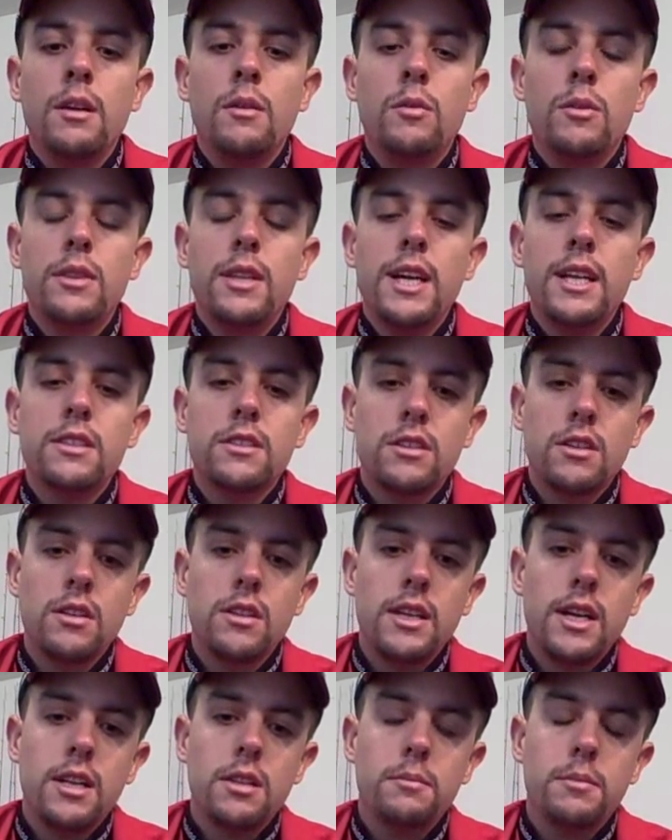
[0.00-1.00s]
And what that's going
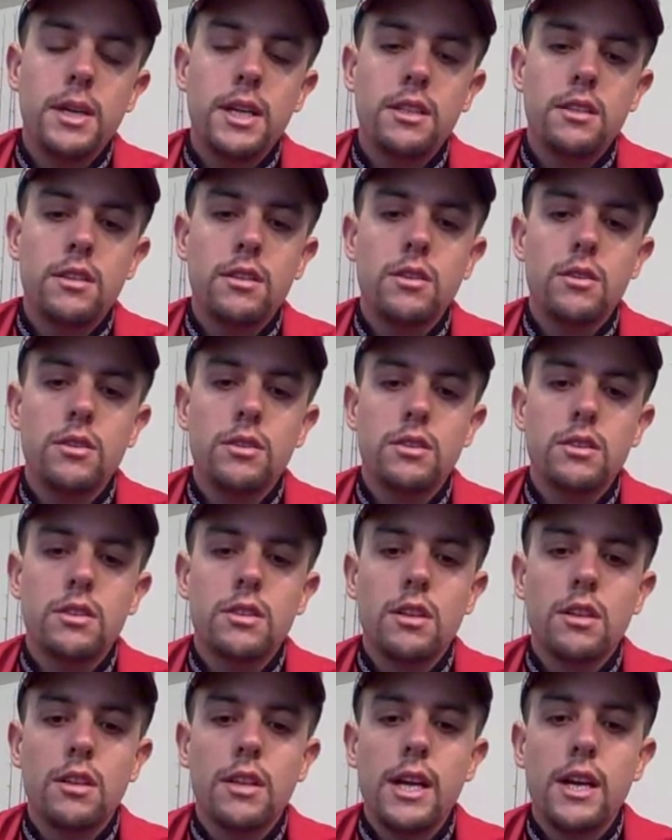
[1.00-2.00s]
to allow the bait to do is it's
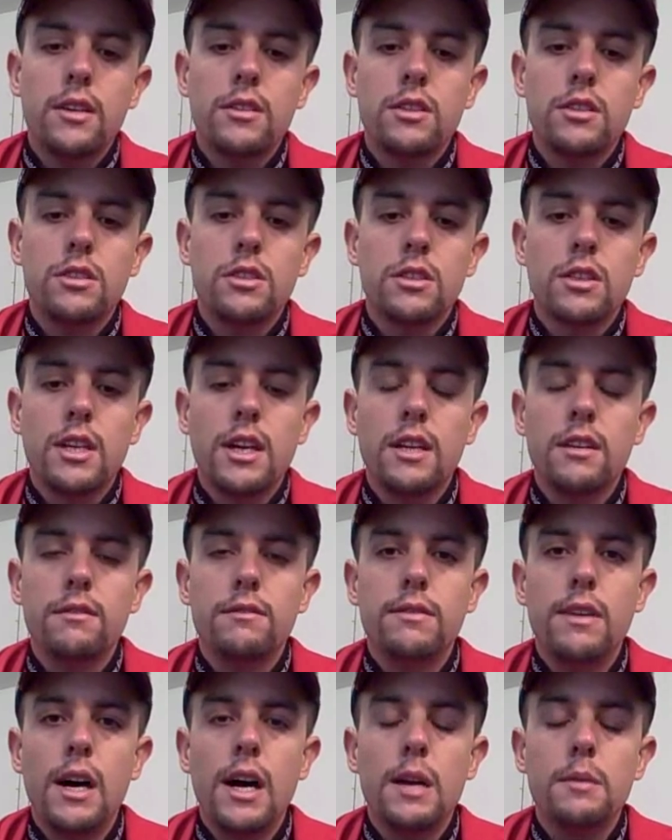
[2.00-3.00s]
going to allow it to just kind
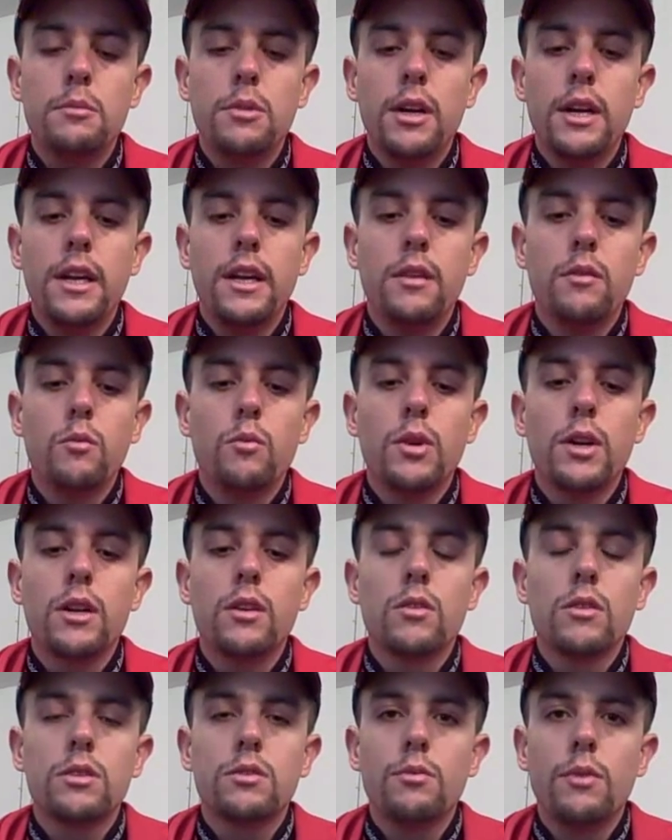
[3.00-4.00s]
of vibrate and
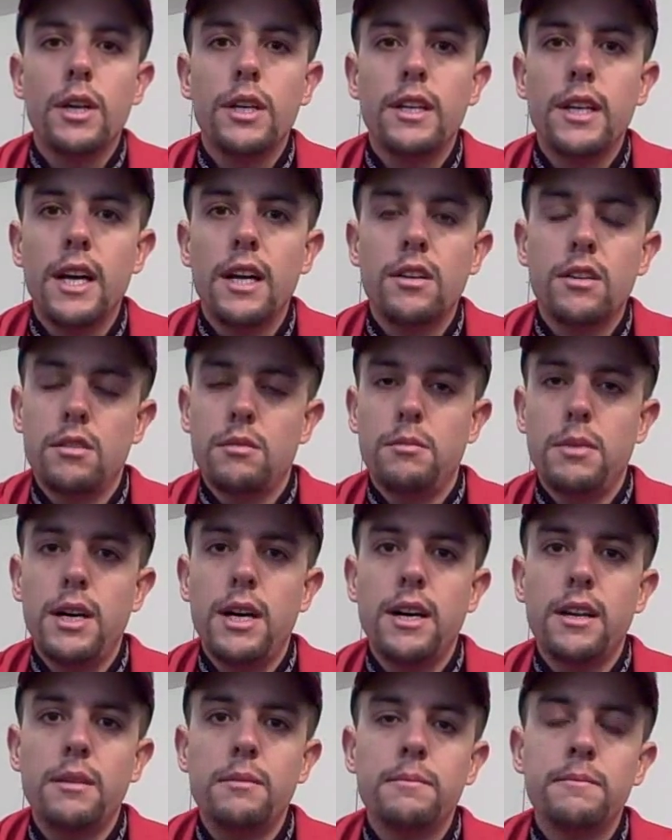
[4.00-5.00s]
wiggle its way down to the
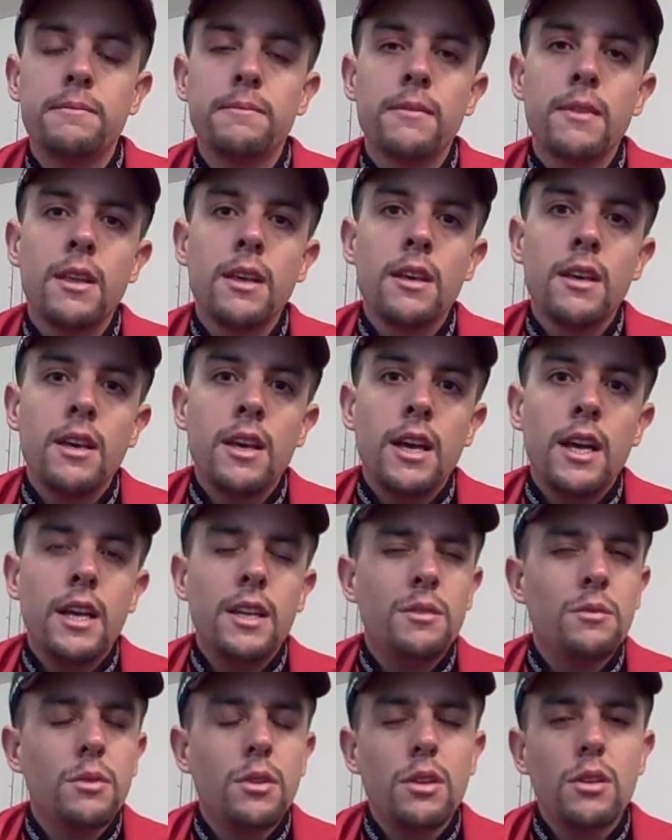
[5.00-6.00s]
bottom.
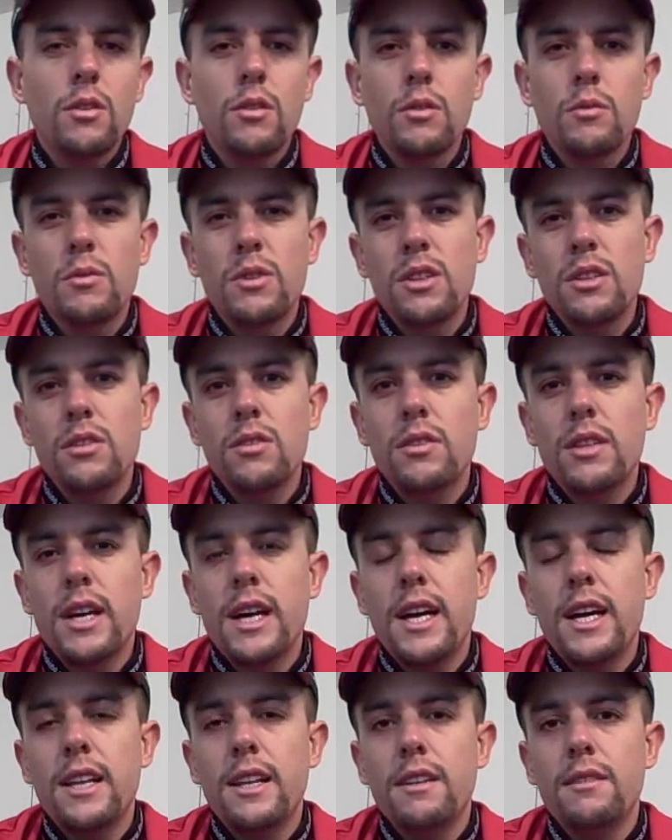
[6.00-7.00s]
And you really only want to do
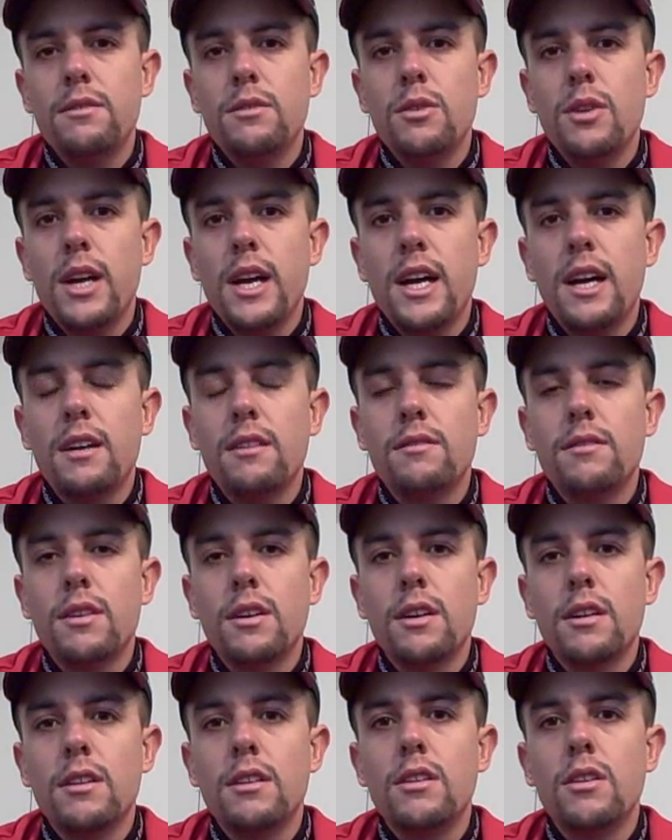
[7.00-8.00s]
that if you have
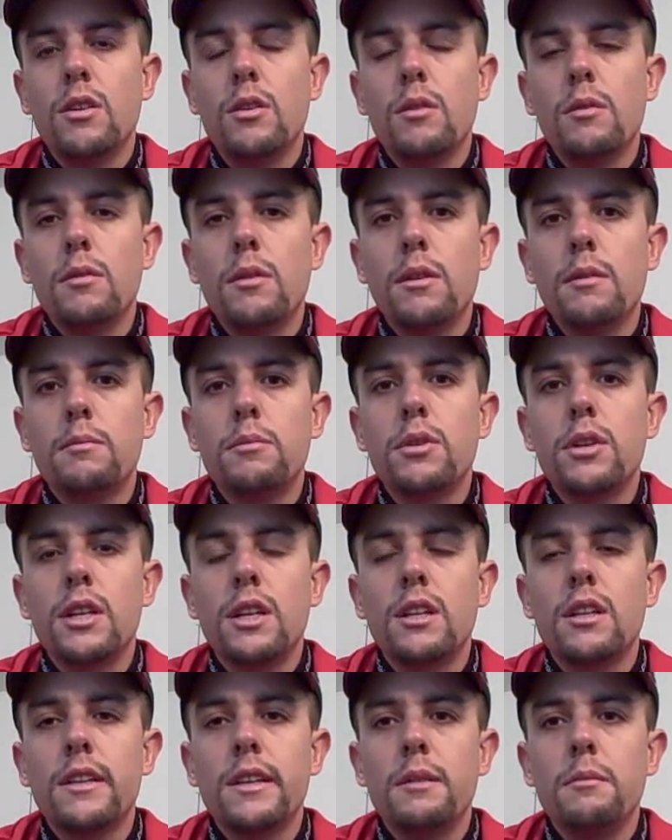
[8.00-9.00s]
a pretty
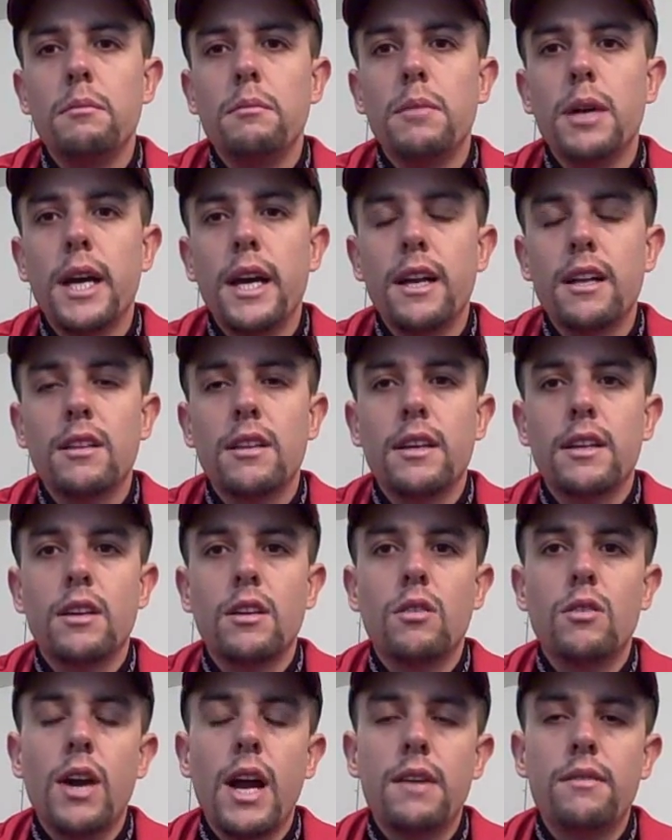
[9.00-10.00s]
clean bank, like a
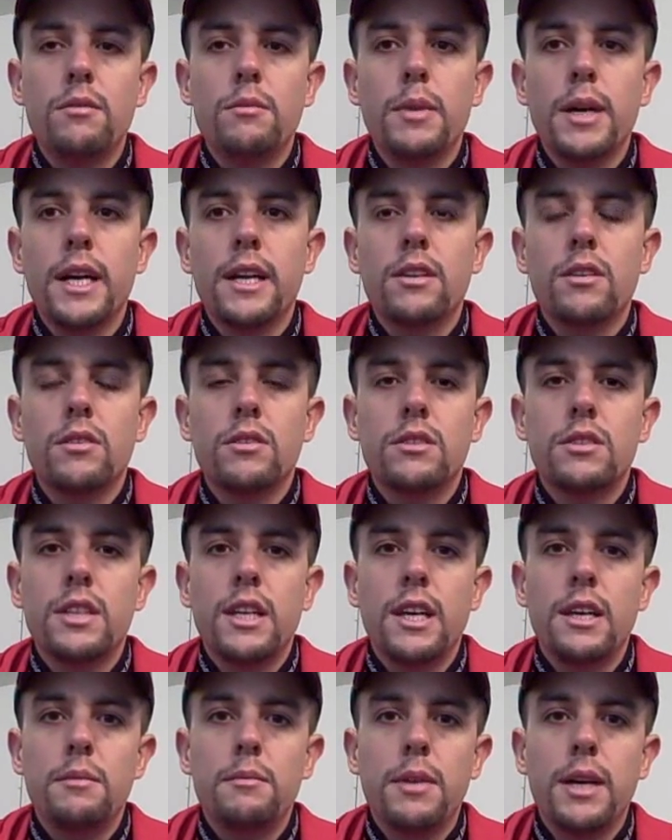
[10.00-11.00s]
gravel bank or a
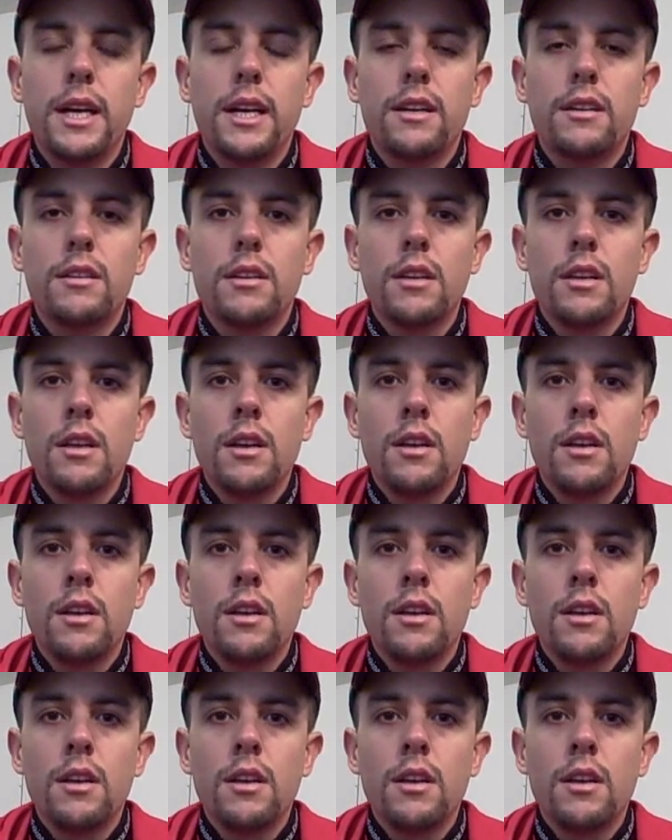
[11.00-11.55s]
sand bank,